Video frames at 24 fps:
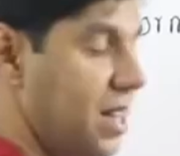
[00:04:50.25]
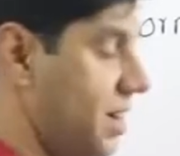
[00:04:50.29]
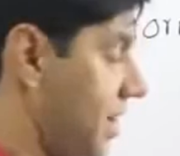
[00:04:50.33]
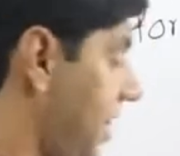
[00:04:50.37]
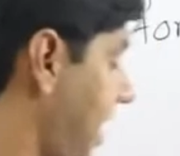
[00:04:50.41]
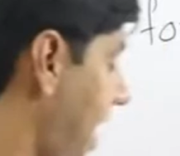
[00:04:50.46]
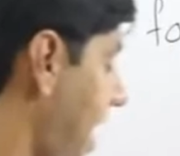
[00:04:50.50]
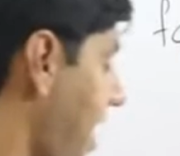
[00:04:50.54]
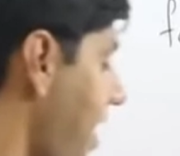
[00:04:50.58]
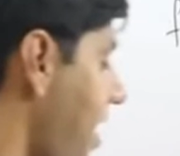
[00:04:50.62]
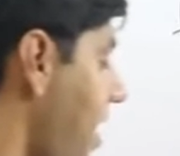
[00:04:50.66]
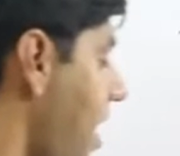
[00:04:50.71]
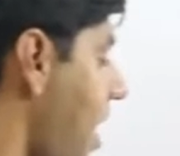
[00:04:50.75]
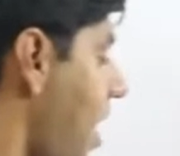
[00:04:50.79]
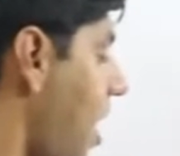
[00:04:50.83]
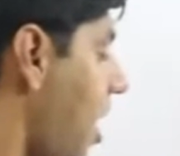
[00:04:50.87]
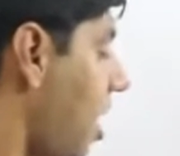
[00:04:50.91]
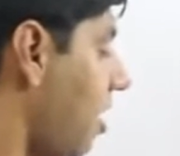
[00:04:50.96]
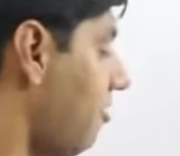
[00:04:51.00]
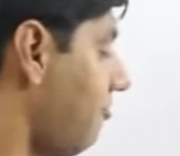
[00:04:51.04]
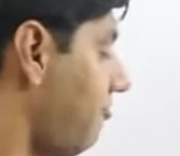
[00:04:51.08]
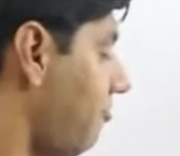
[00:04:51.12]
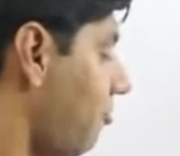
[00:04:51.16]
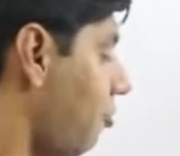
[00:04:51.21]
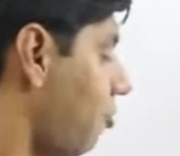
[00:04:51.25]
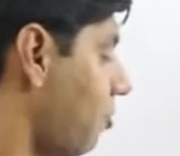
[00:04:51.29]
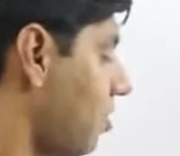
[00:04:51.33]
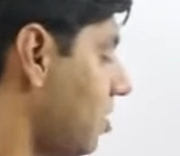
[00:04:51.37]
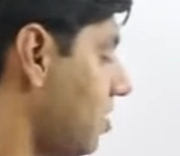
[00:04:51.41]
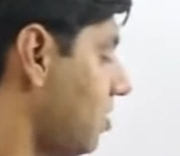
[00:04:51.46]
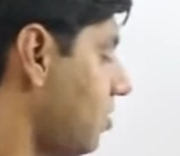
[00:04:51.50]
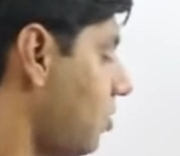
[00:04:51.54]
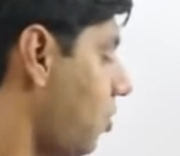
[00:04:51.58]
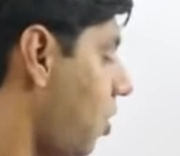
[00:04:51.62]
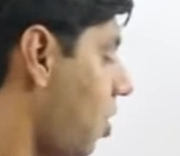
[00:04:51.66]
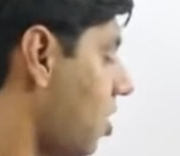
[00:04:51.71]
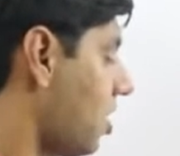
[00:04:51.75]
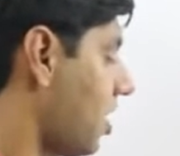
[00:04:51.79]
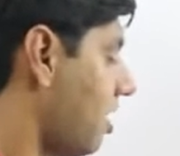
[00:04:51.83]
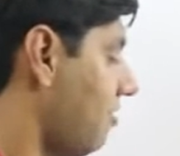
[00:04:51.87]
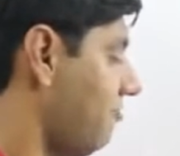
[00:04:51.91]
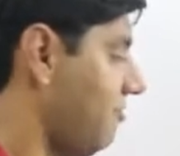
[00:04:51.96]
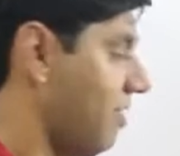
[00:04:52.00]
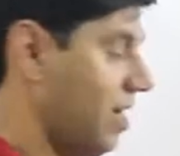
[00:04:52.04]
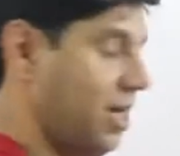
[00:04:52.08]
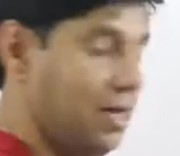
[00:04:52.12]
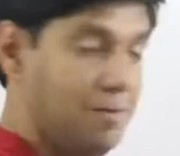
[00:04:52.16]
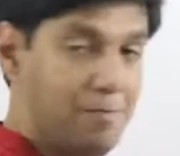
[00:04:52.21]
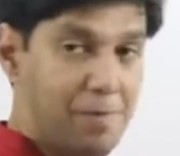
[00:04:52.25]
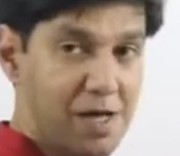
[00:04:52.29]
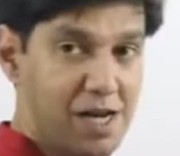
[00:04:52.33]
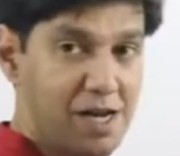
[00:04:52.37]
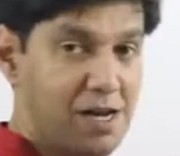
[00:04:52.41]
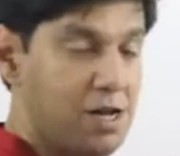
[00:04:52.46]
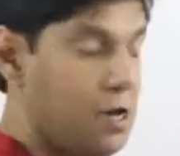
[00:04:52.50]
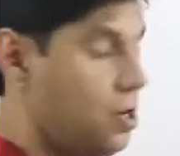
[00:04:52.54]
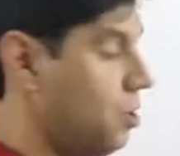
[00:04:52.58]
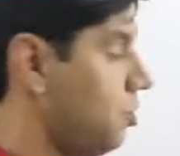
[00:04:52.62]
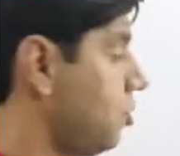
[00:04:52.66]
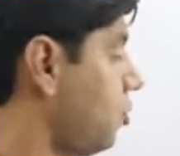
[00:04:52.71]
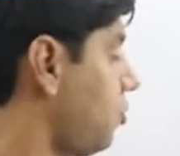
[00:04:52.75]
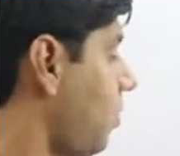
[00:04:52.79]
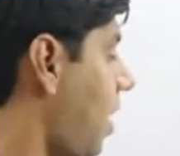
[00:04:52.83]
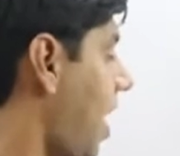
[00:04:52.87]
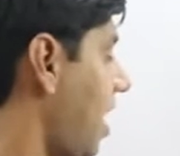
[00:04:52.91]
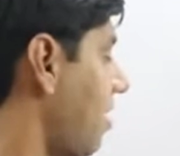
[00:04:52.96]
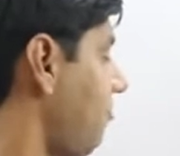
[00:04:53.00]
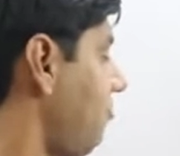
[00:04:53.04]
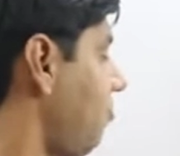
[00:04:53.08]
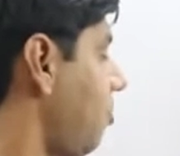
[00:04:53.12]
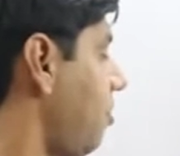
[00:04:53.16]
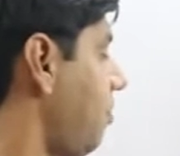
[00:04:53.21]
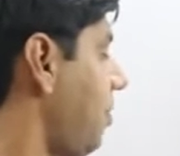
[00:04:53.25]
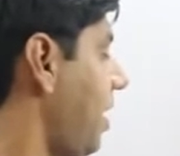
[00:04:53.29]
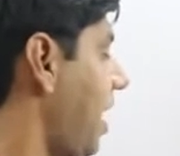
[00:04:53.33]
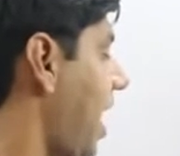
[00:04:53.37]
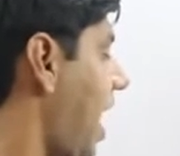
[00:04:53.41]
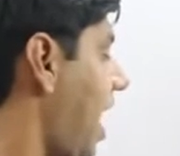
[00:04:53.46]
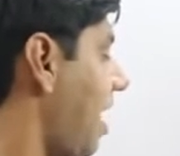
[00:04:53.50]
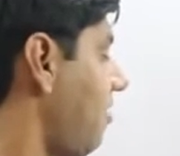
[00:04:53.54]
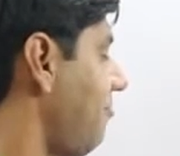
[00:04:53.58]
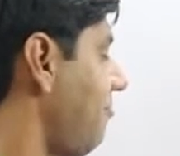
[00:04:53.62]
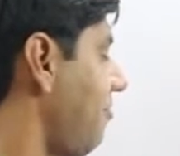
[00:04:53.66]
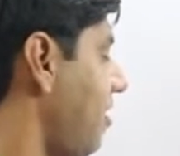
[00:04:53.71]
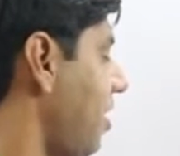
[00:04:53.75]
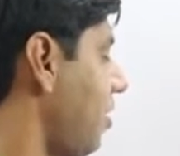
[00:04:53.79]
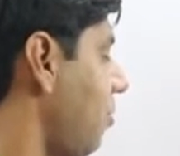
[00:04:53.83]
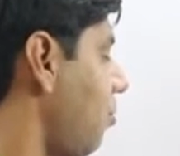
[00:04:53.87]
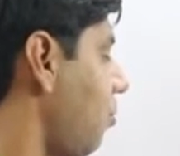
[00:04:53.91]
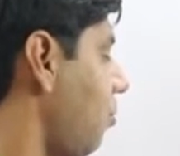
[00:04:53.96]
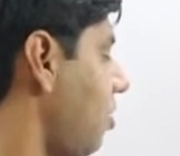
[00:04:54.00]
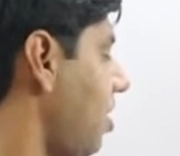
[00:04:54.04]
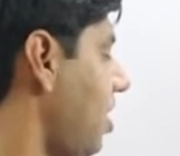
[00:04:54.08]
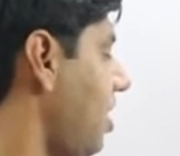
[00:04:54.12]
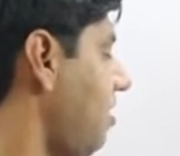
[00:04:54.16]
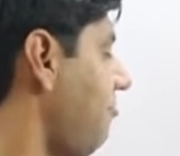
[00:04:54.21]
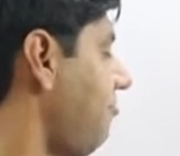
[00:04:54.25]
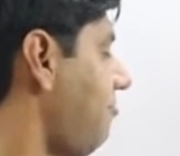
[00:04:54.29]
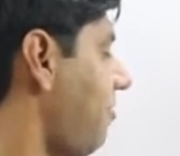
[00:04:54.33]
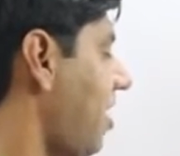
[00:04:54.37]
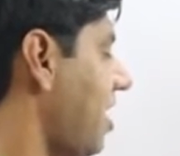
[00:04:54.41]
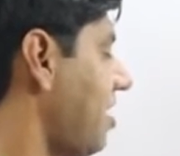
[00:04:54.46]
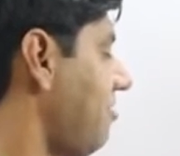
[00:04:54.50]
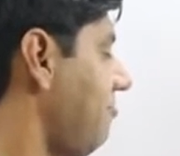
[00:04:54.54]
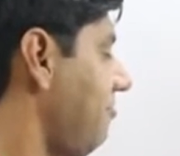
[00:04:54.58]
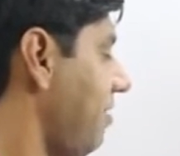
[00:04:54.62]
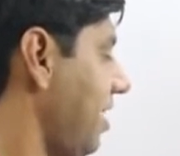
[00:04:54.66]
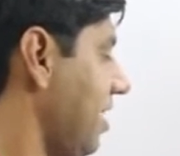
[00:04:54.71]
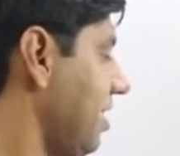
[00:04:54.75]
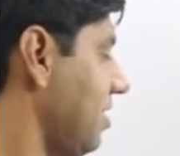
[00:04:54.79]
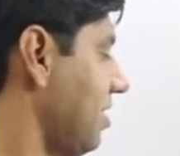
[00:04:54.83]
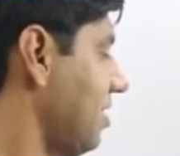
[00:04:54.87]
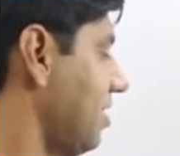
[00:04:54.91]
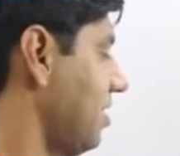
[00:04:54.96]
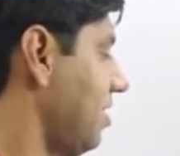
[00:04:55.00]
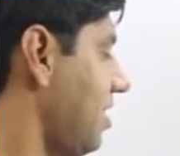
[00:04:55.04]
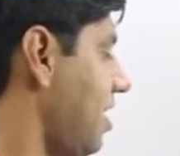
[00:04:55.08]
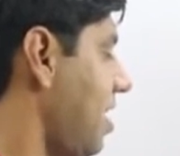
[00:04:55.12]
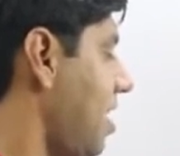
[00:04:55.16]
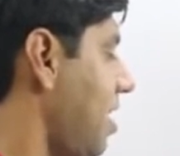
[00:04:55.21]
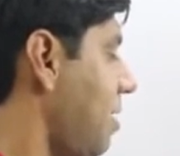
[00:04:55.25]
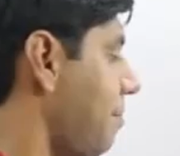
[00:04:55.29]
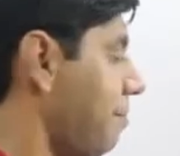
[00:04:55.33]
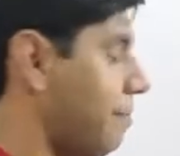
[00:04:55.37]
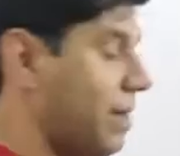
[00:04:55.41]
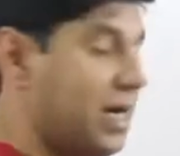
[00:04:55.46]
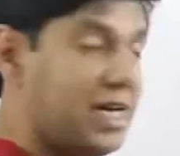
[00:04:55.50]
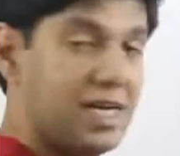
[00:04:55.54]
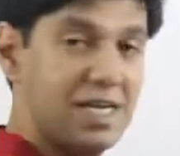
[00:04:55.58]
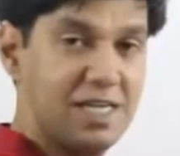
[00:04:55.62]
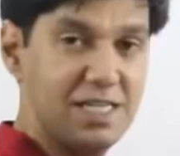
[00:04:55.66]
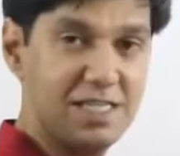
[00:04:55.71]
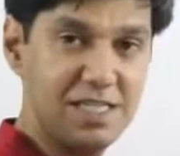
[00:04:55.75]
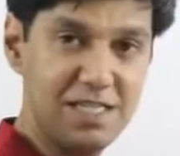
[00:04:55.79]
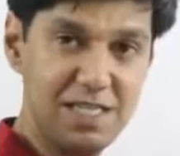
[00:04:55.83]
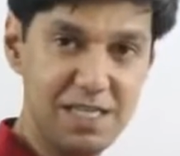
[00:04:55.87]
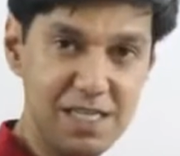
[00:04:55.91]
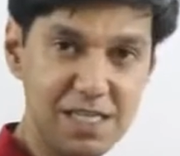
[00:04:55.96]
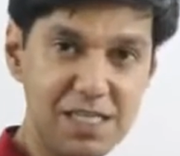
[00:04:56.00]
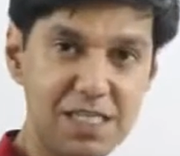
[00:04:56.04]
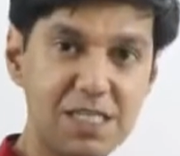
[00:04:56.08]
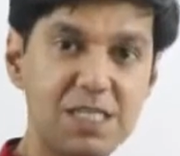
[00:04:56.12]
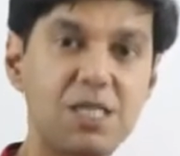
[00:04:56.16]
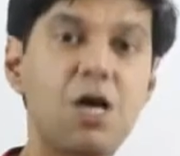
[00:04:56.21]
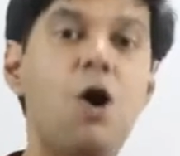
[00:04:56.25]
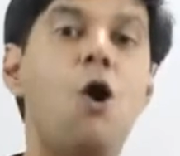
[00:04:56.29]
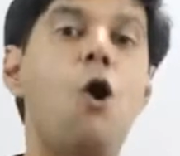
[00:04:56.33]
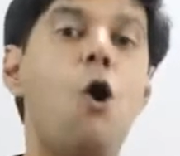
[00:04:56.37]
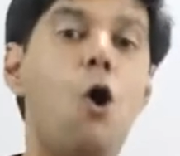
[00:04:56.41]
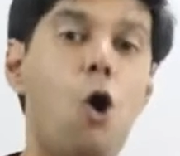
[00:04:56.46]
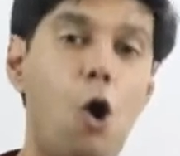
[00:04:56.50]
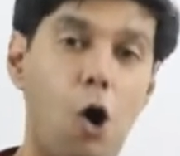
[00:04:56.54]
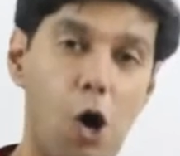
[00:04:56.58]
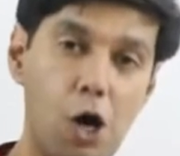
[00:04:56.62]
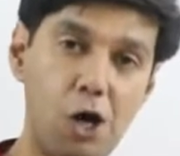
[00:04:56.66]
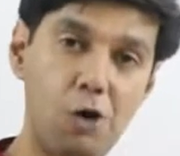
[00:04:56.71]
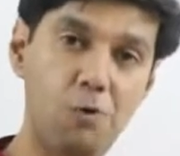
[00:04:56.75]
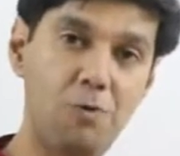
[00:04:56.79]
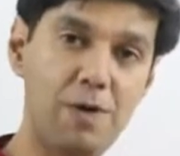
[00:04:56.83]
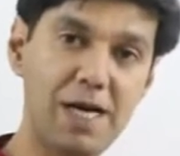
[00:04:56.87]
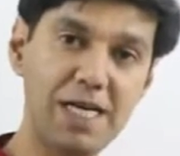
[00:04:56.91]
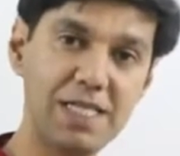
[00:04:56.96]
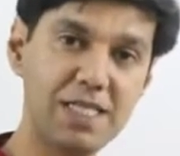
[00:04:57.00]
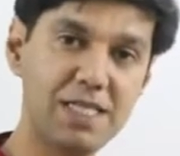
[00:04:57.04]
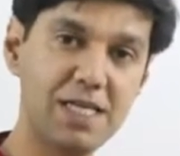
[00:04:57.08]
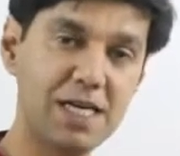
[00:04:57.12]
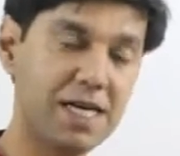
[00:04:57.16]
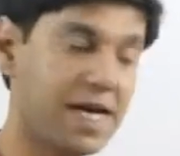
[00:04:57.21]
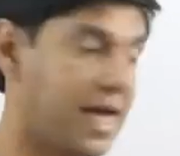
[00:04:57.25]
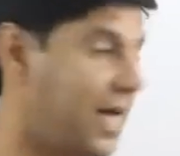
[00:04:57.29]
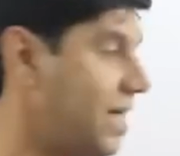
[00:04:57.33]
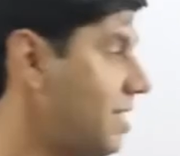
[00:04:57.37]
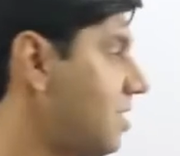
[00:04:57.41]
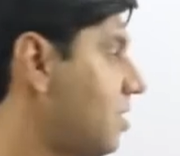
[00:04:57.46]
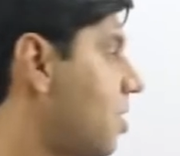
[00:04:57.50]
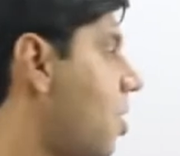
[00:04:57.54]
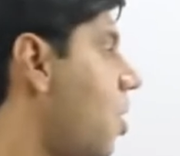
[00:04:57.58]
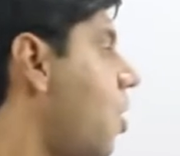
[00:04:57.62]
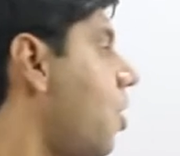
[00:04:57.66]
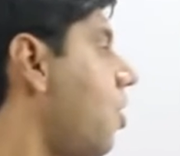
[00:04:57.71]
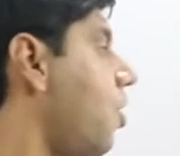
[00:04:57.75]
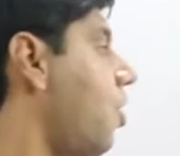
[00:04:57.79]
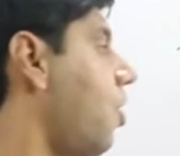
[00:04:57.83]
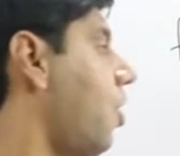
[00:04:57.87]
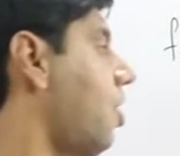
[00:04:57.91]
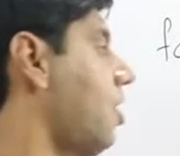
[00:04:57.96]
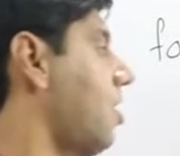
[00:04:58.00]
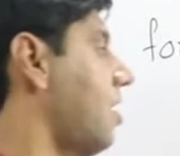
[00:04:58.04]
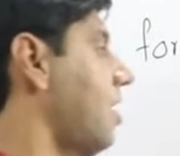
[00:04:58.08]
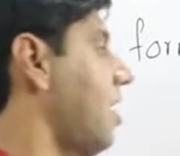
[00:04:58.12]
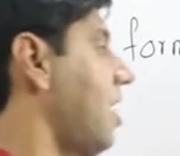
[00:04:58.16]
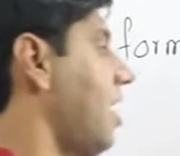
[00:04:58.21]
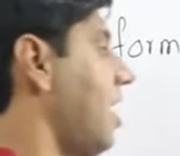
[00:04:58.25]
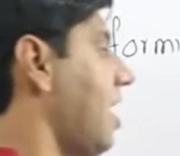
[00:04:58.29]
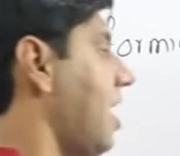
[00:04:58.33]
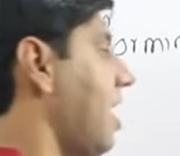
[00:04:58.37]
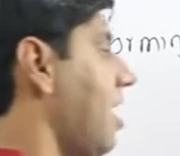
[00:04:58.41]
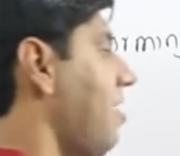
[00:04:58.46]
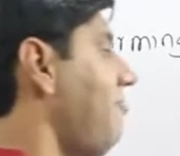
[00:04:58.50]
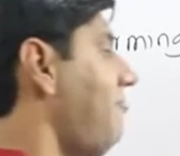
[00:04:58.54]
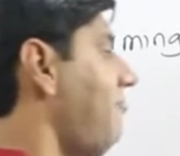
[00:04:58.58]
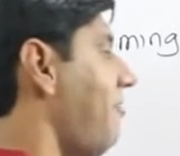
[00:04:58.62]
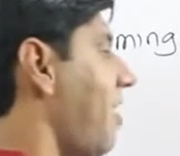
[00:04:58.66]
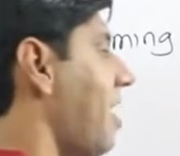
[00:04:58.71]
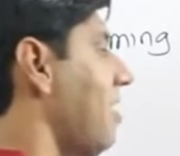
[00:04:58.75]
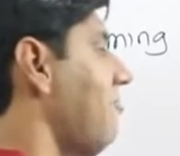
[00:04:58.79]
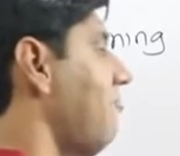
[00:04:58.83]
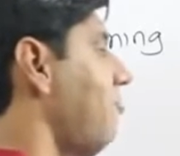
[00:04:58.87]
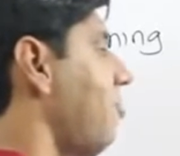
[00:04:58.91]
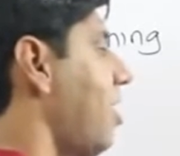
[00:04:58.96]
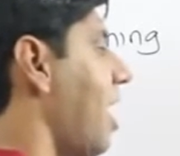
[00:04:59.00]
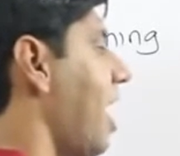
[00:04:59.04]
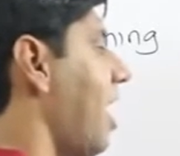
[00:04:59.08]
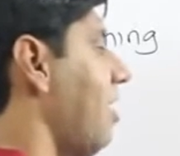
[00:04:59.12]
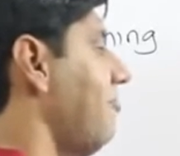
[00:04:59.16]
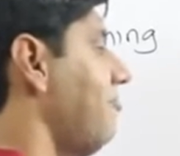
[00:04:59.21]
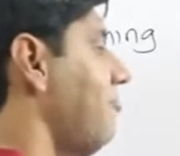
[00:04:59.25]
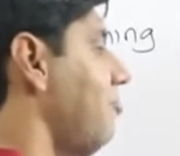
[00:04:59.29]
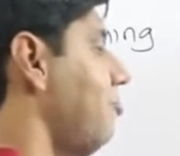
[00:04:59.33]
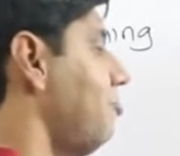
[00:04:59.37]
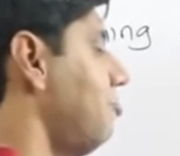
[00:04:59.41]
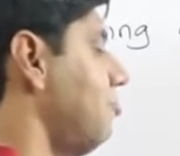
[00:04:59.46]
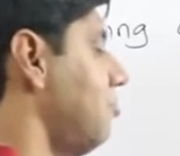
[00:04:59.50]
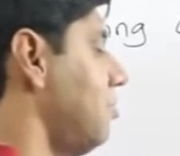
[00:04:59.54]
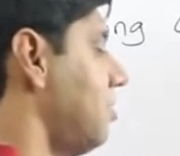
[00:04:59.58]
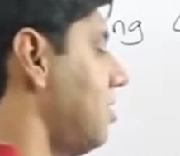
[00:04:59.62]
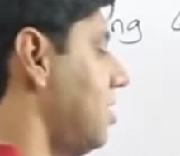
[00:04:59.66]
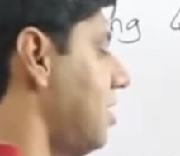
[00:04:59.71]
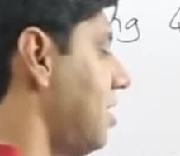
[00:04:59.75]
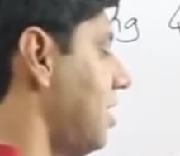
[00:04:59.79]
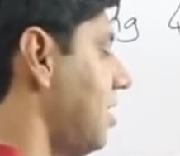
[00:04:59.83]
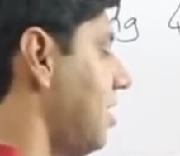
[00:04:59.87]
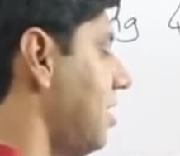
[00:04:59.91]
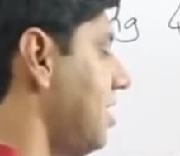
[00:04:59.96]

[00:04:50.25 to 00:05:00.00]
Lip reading: then a 4 is not available. So I would be having only 5 ways. But is this always the case? Not really. If I would have used the